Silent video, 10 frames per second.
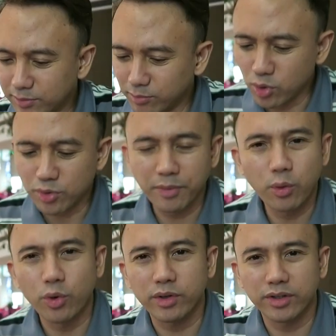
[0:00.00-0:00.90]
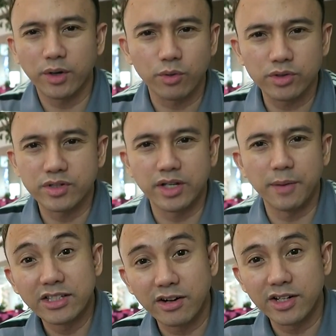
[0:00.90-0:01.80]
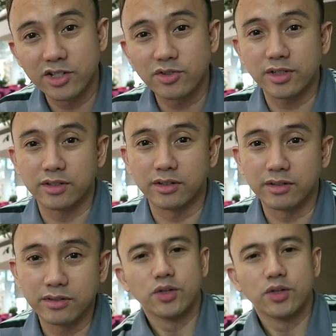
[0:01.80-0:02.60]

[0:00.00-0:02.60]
Most of my work there was guitar instructor.